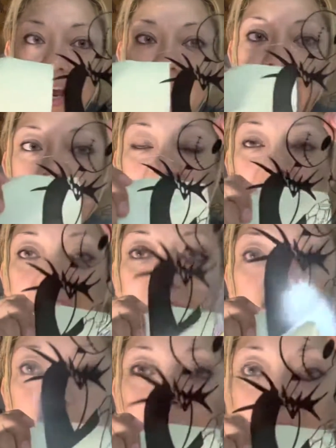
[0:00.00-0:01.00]
and
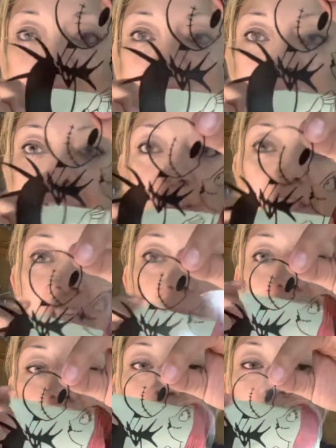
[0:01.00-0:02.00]
you are going to stick your
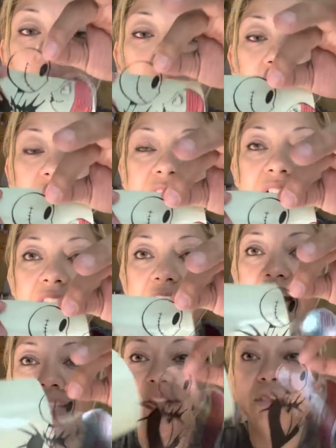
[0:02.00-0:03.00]
image onto
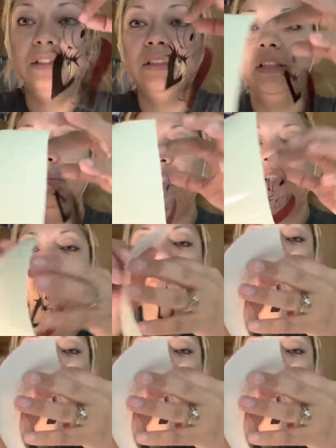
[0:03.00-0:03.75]
that. Let me